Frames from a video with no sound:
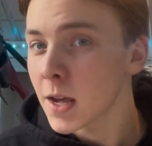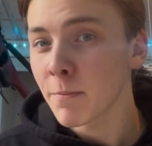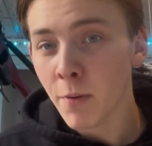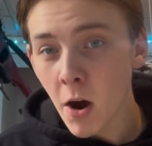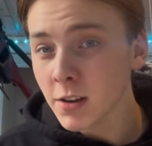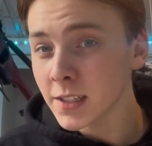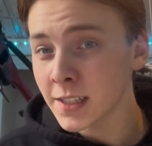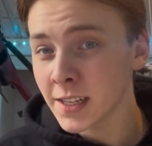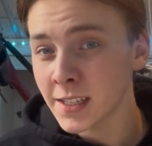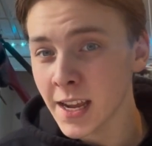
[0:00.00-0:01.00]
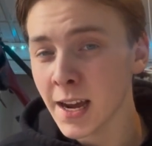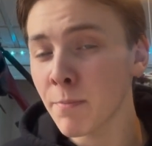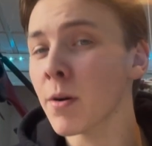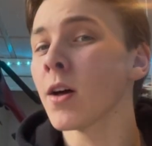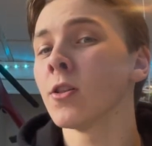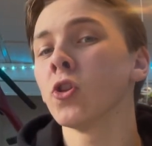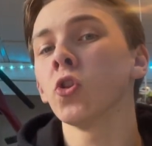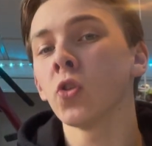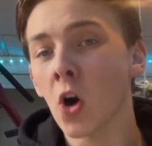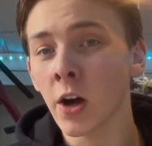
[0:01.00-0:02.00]
Boxes can take up a
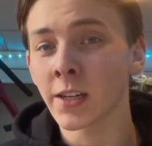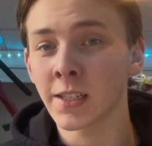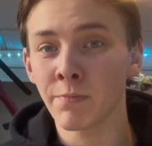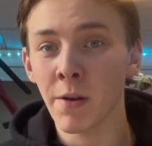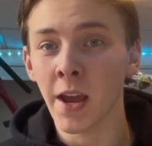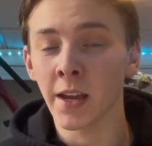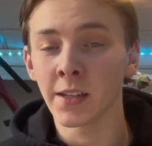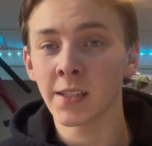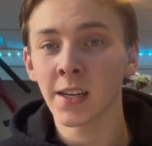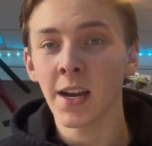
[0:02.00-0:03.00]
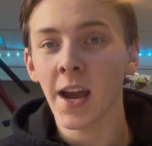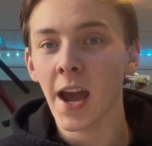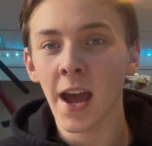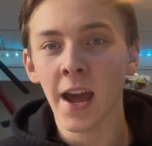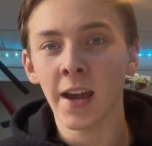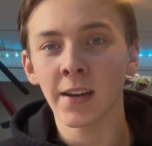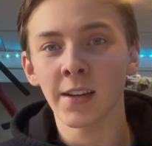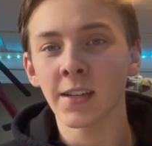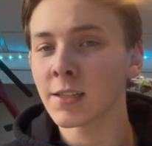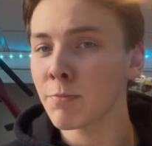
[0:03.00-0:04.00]
lot of space. And
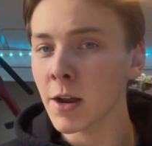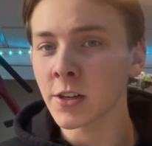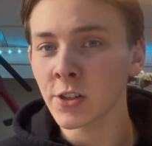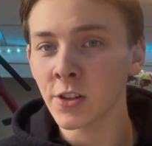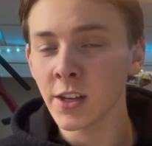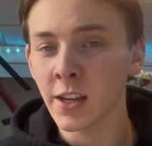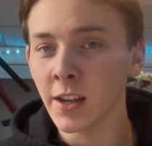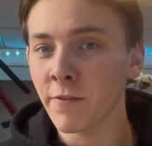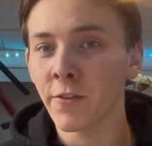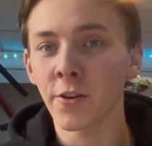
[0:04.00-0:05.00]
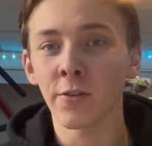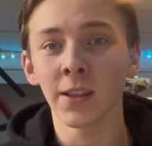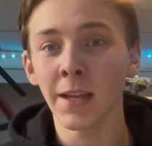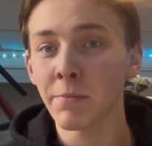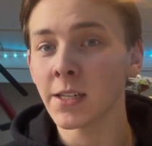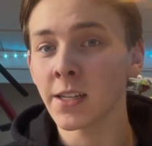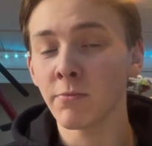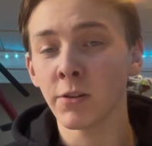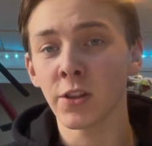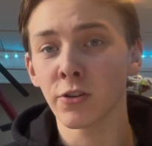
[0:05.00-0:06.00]
especially if you're limited
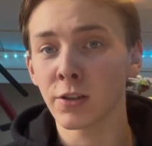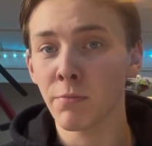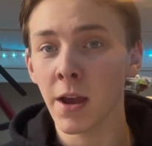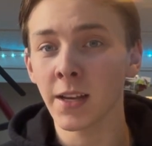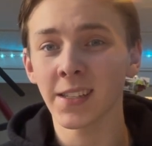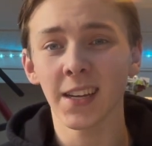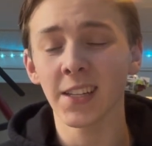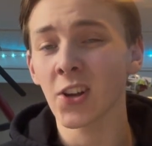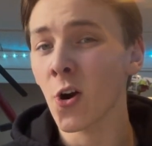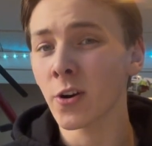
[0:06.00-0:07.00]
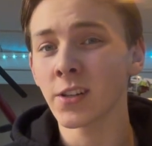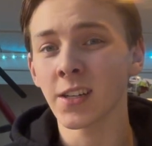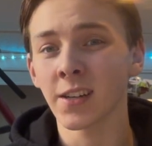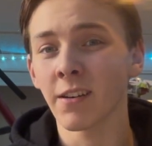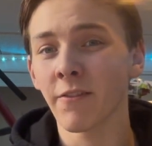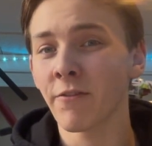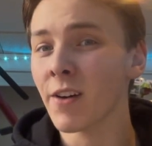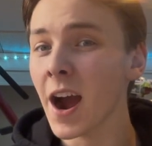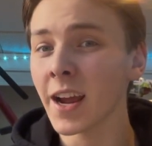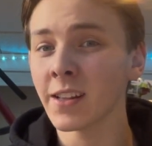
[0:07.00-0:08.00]
with your space, it's hard to
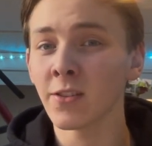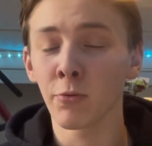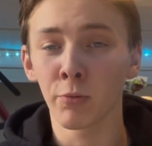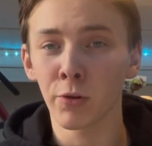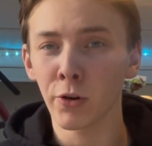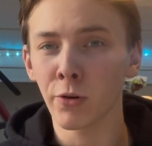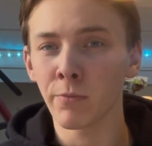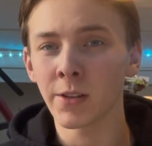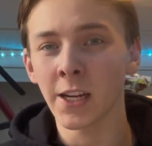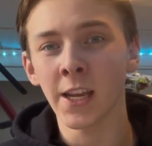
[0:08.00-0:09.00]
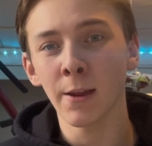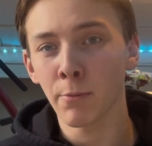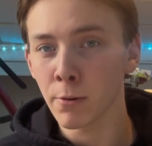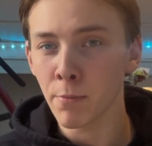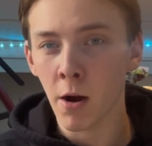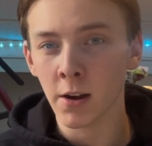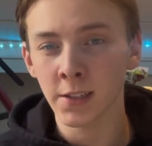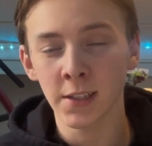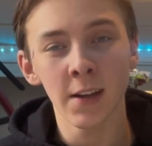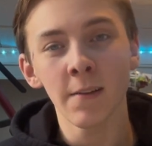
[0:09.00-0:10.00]
find the room to keep your
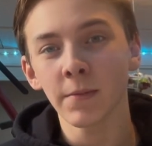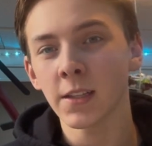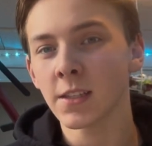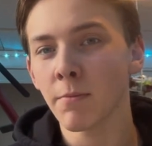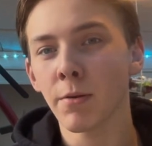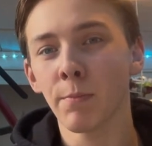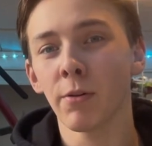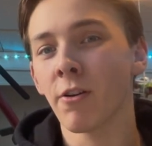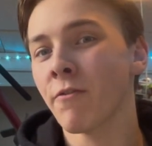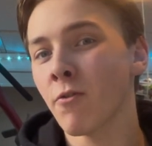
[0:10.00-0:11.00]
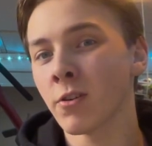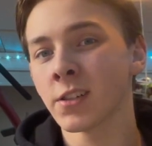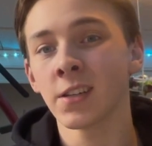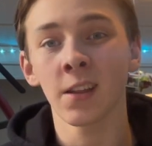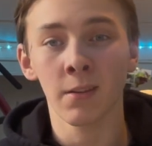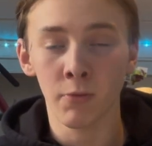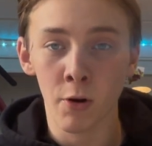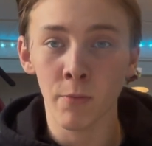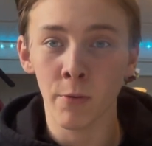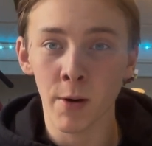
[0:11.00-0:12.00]
boxes, and some people are forced to throw
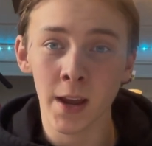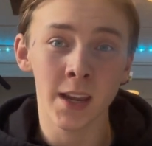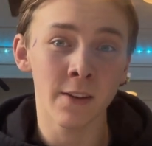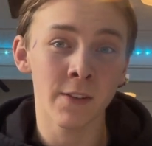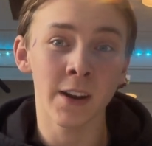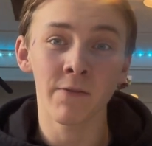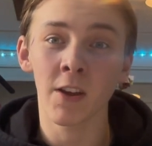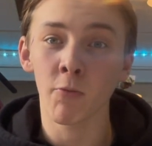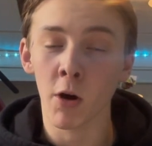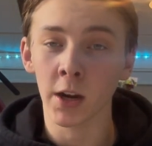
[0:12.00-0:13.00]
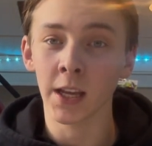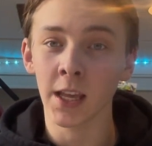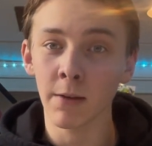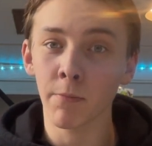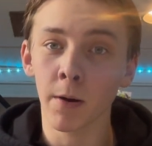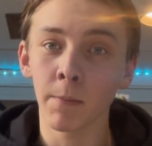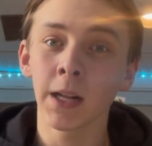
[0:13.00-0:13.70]
them away even if they want to keep them.